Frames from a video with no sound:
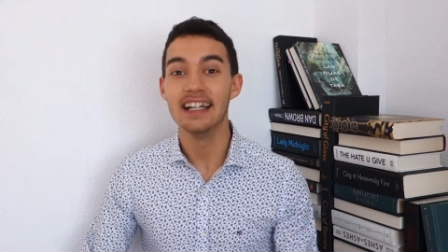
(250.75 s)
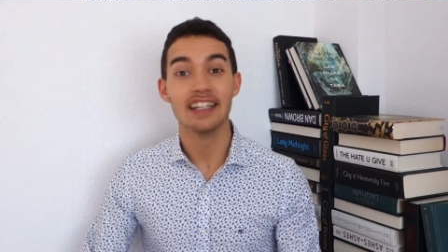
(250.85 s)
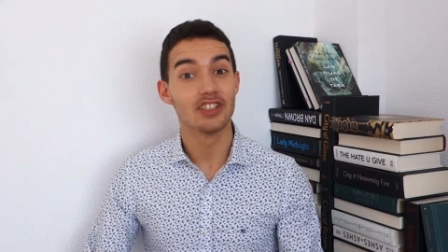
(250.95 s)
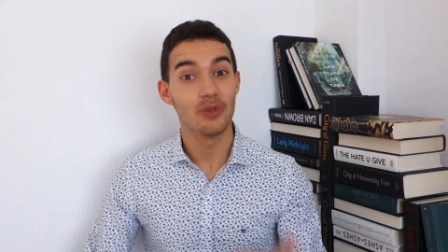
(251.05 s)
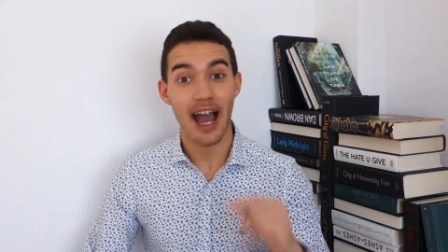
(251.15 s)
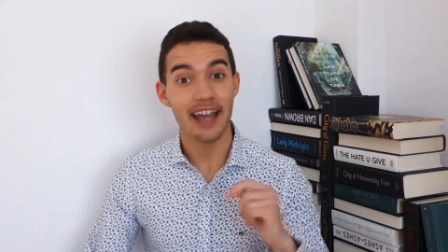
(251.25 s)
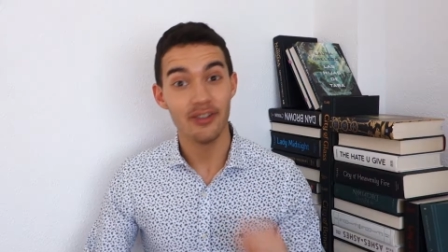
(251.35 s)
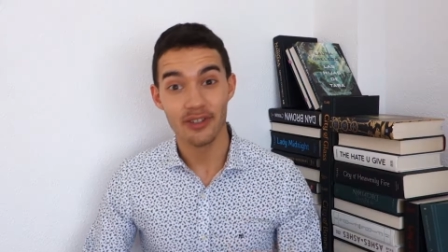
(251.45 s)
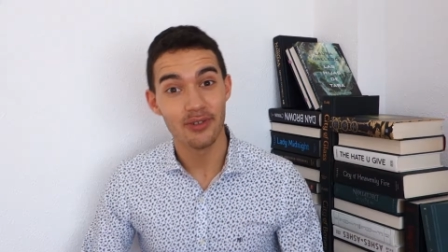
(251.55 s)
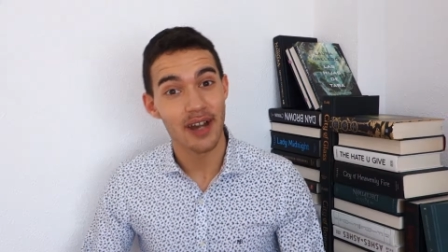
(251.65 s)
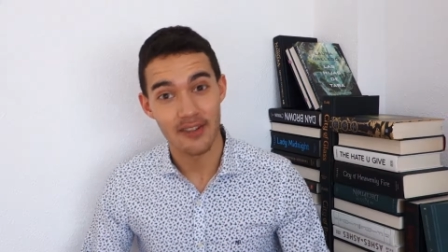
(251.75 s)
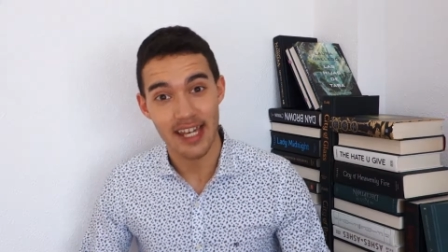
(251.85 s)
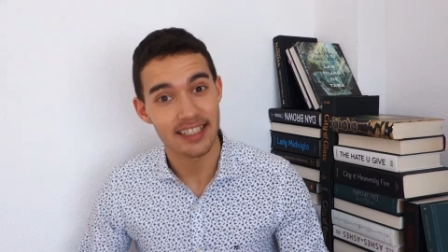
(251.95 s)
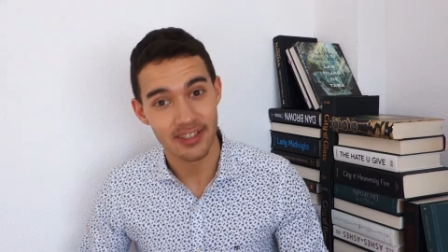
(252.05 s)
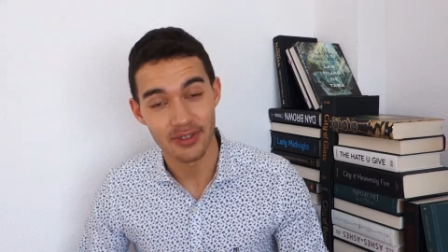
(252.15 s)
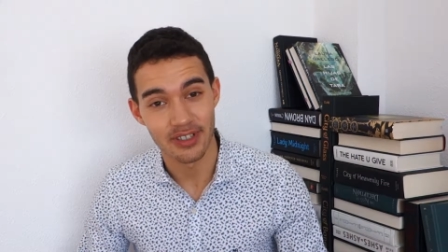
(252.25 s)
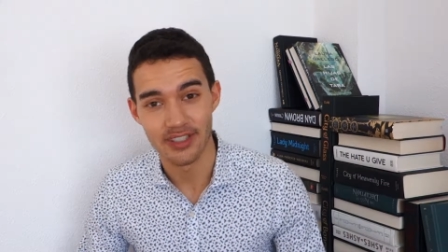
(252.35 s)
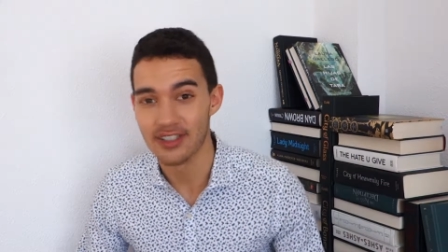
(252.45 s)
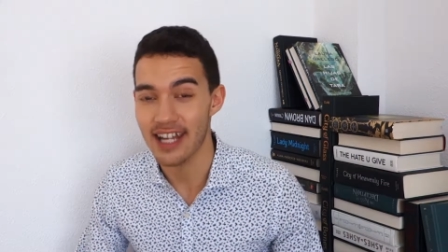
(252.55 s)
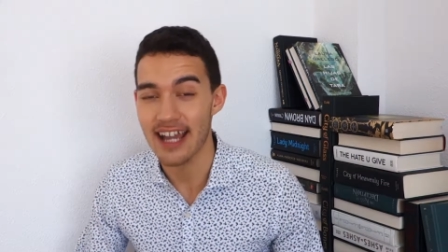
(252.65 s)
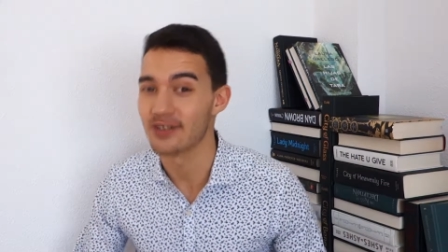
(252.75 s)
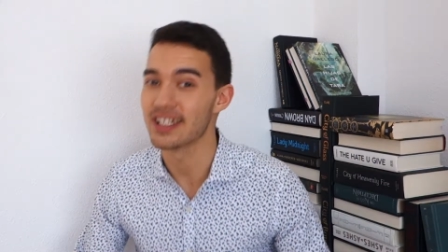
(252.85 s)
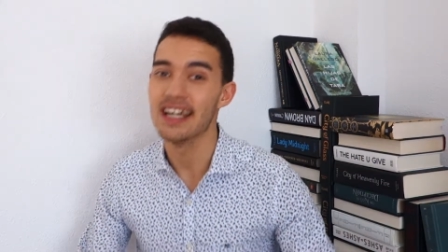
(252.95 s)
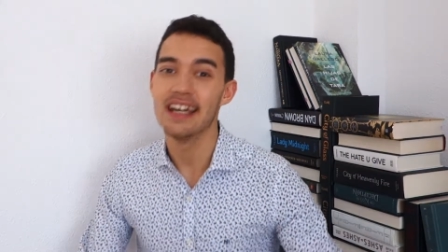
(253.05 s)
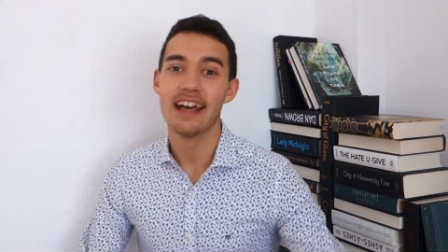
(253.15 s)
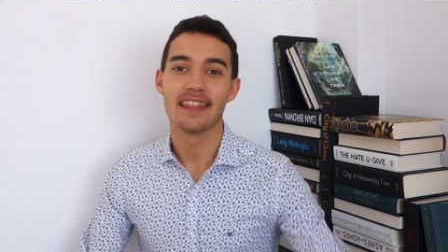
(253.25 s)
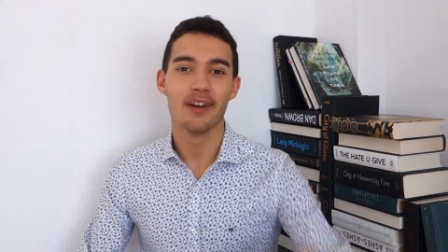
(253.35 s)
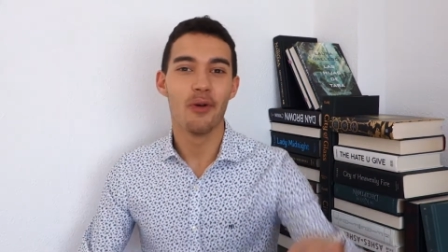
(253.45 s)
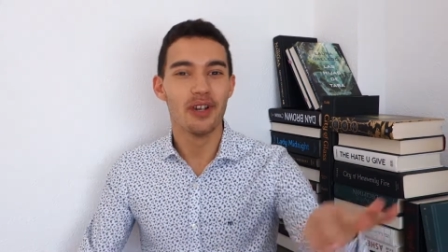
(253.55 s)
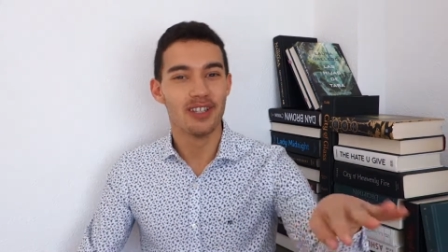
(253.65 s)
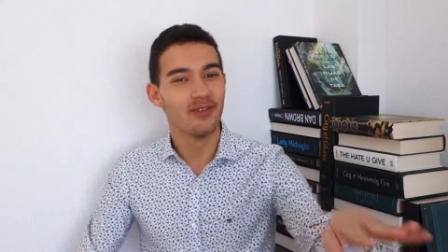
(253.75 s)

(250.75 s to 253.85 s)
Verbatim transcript: So I don't know how that's going to turn out was,